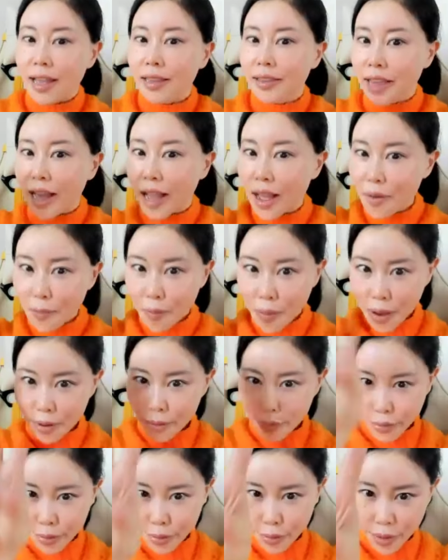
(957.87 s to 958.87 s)
Number
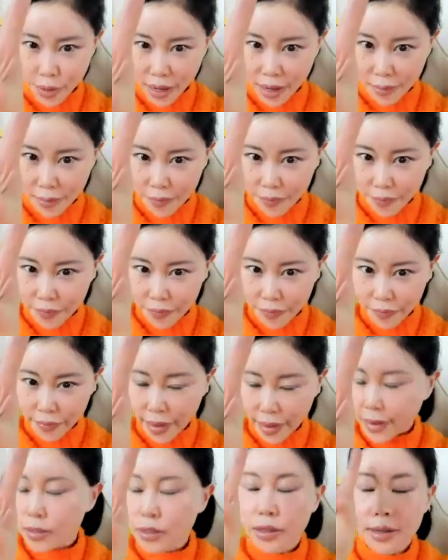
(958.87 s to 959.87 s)
three,
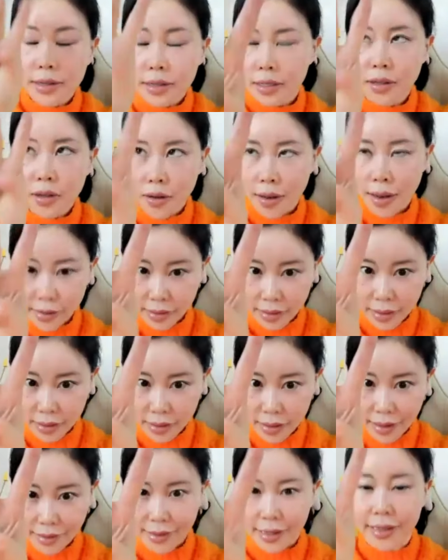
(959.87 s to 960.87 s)
actually it's not
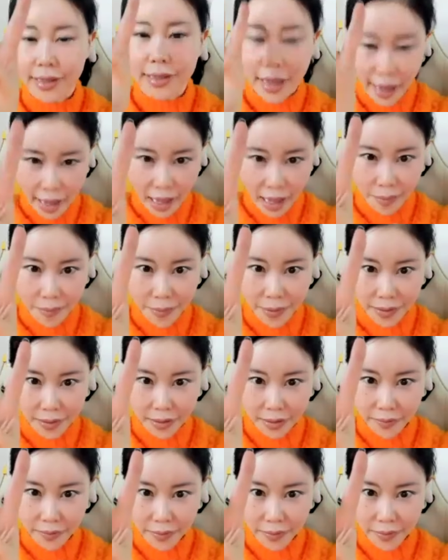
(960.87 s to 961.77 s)
exercise, it's a habit.